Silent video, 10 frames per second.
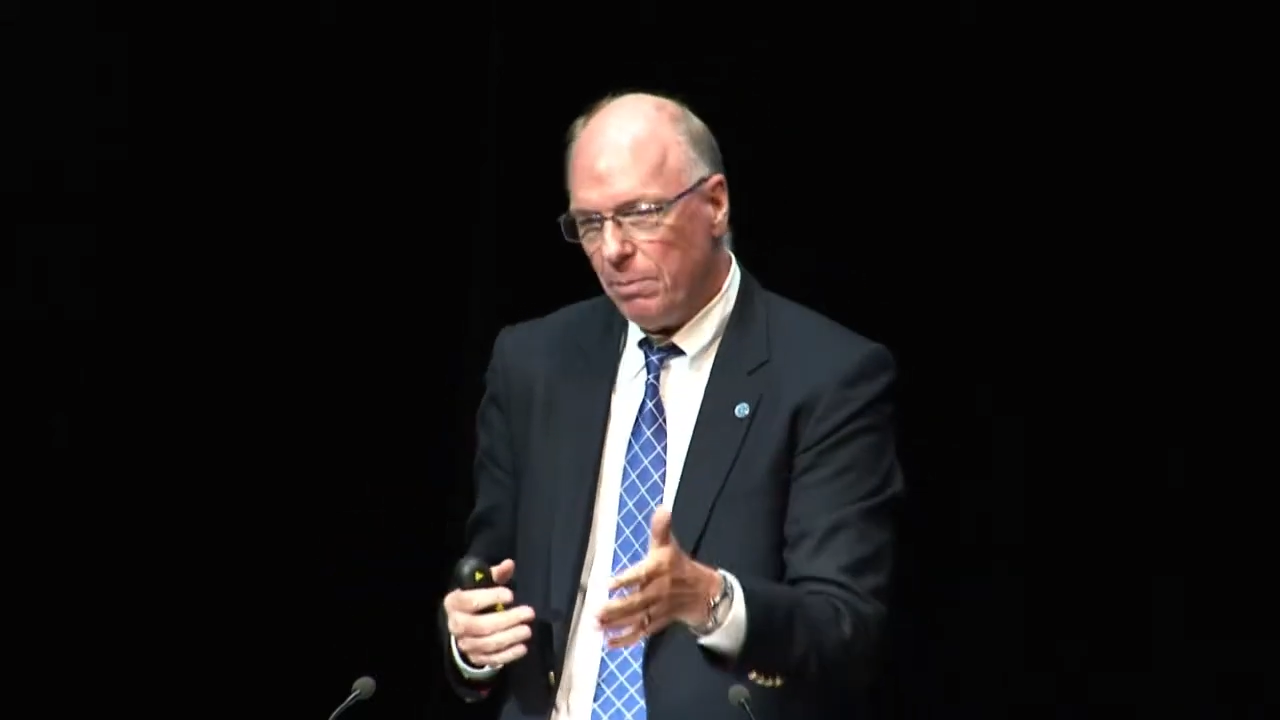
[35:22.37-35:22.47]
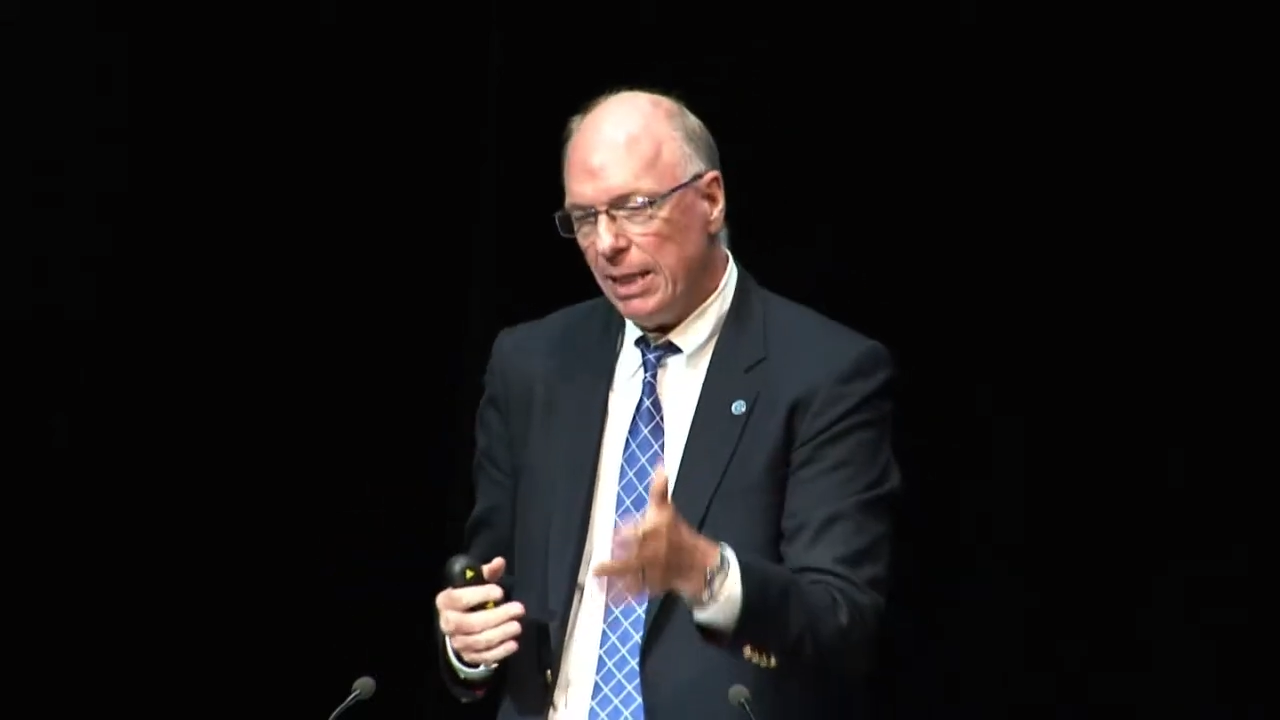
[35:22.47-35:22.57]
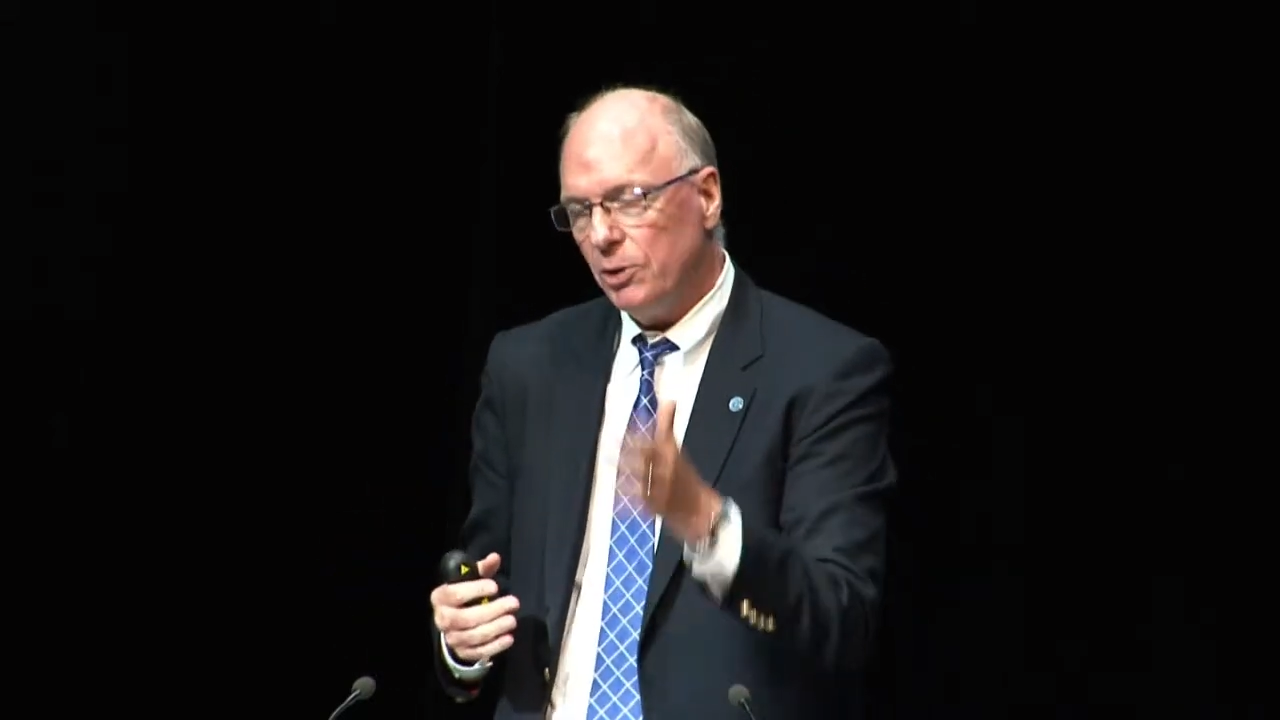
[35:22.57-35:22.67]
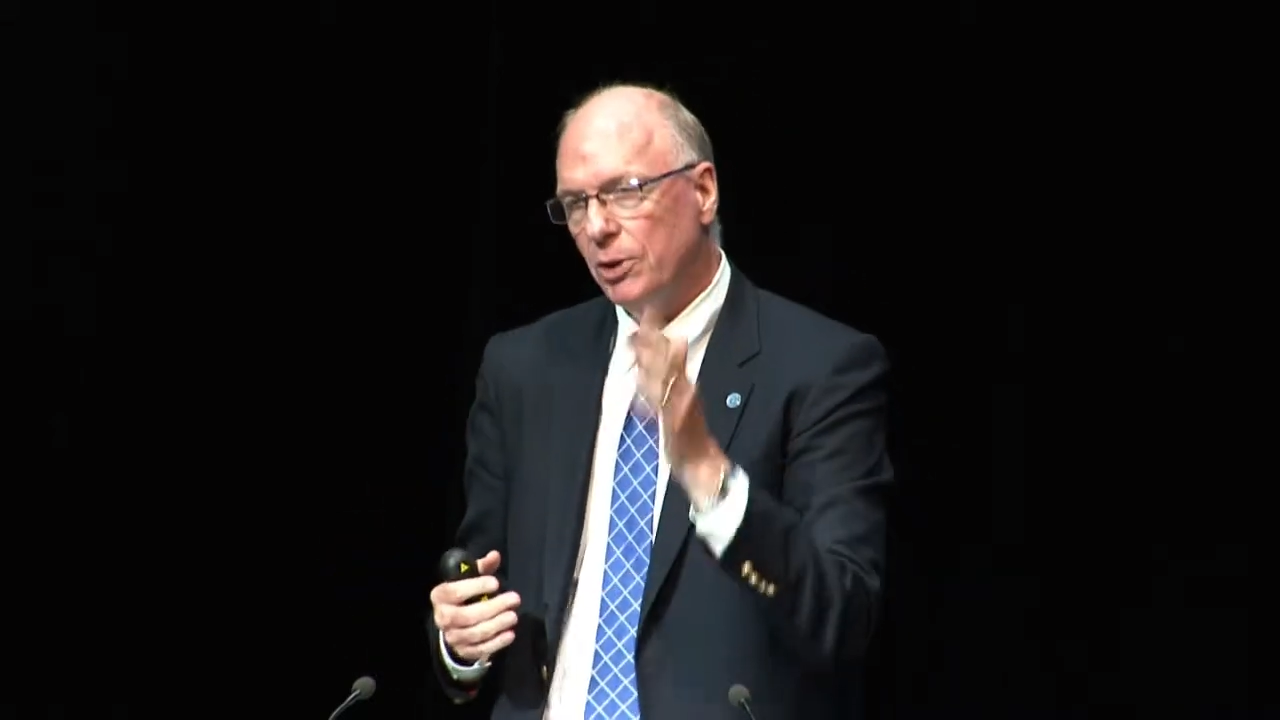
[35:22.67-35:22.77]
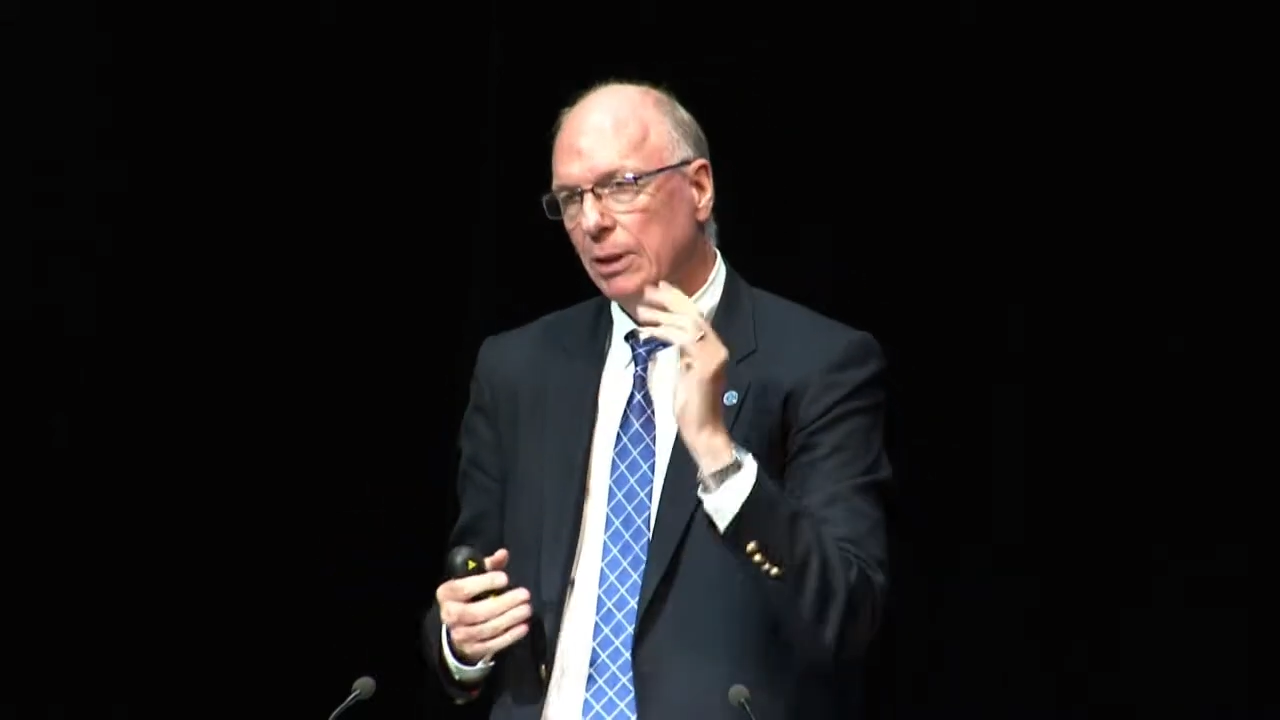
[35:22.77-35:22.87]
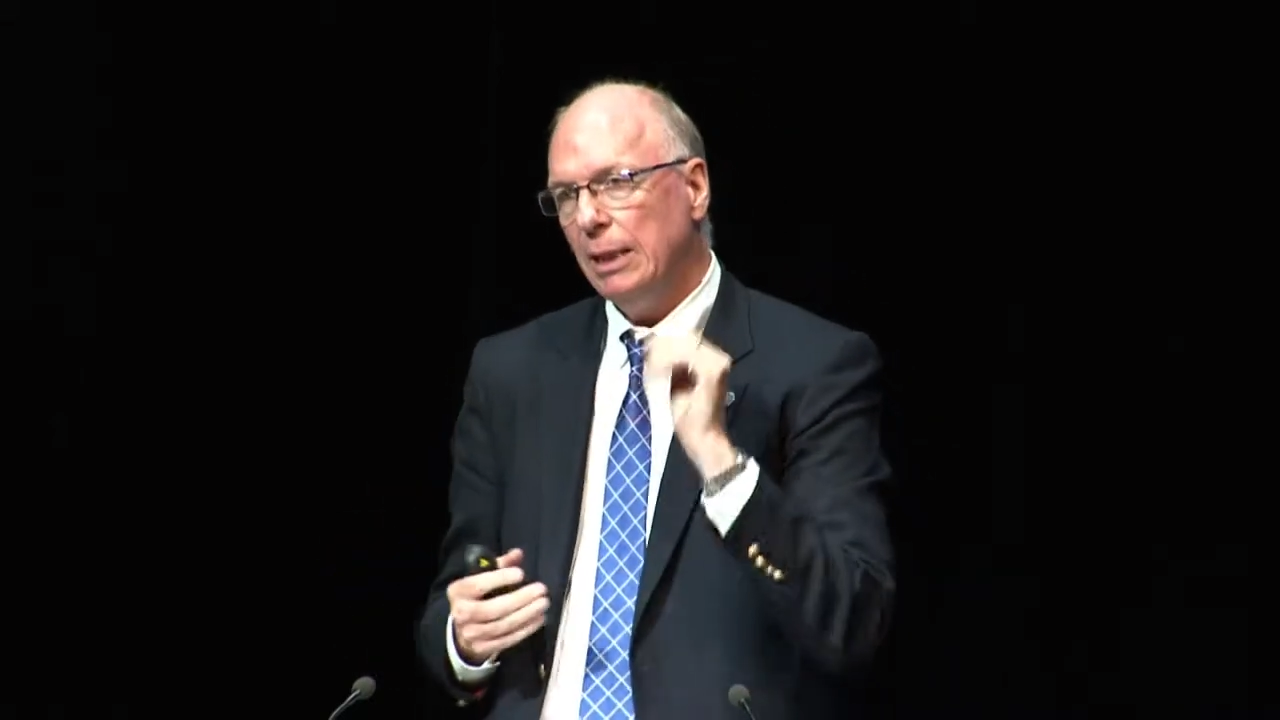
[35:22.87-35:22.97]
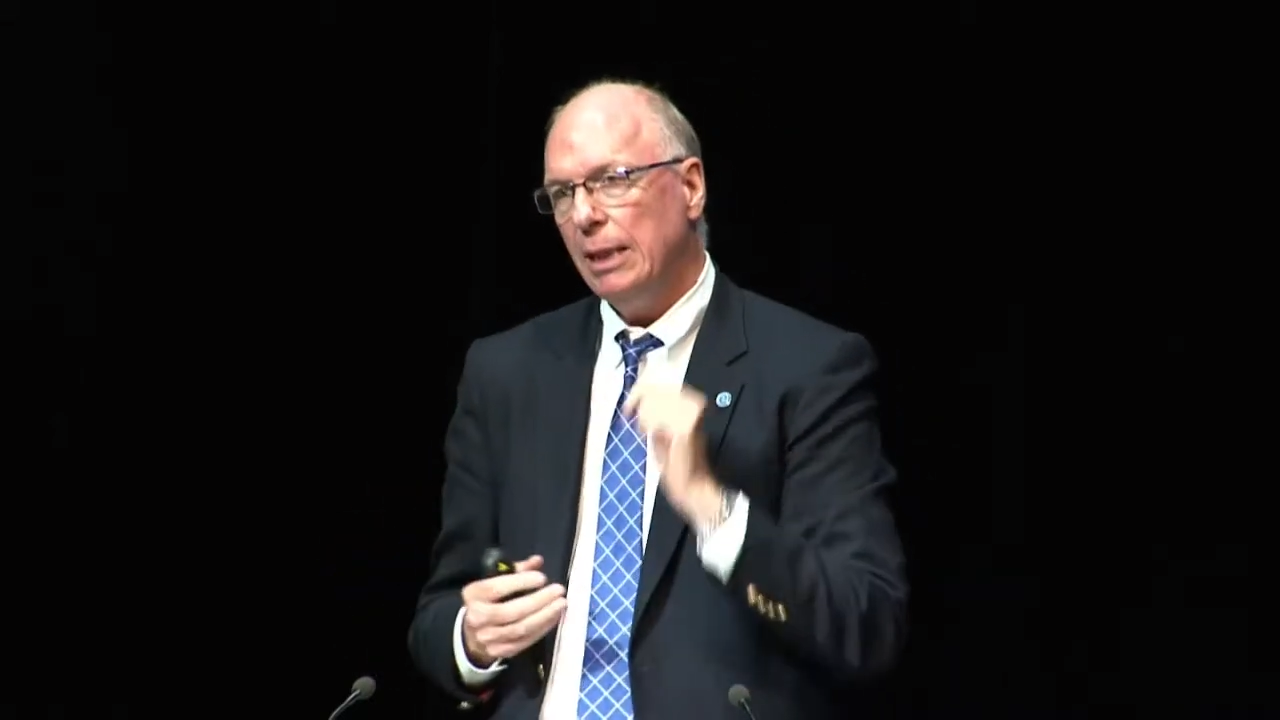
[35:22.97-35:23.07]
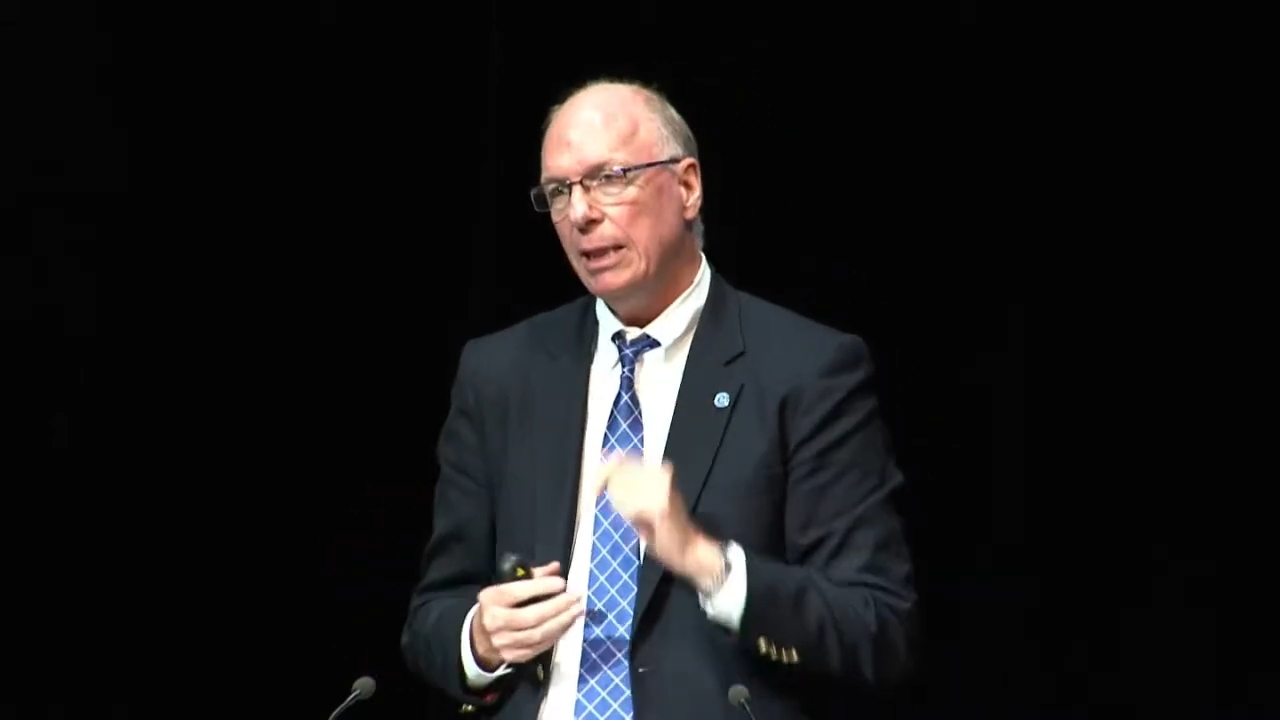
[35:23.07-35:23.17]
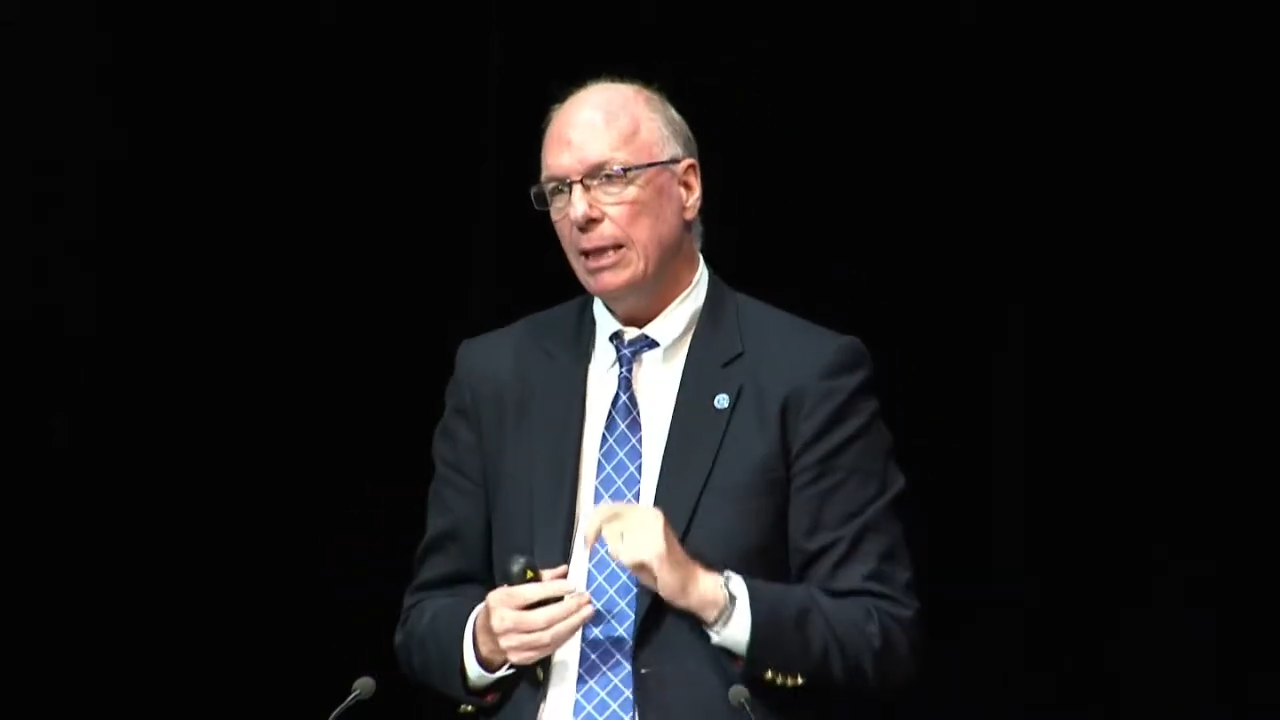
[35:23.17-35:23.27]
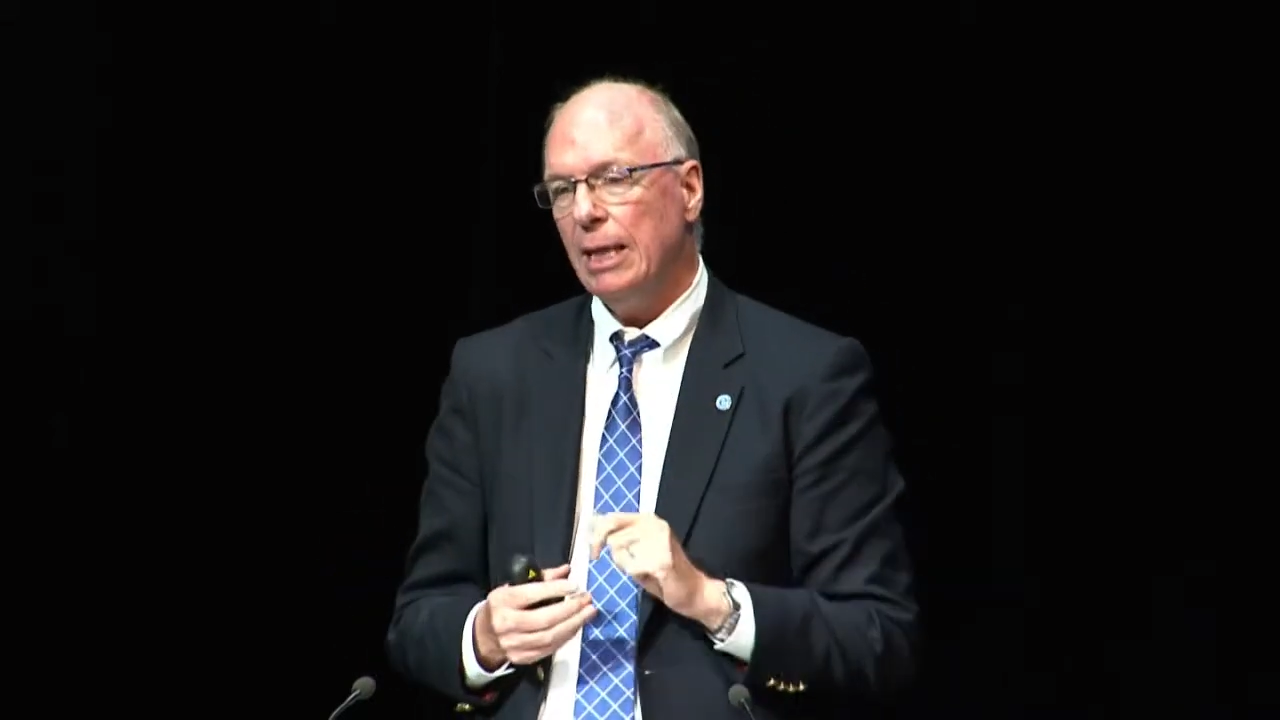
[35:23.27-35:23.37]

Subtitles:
mention the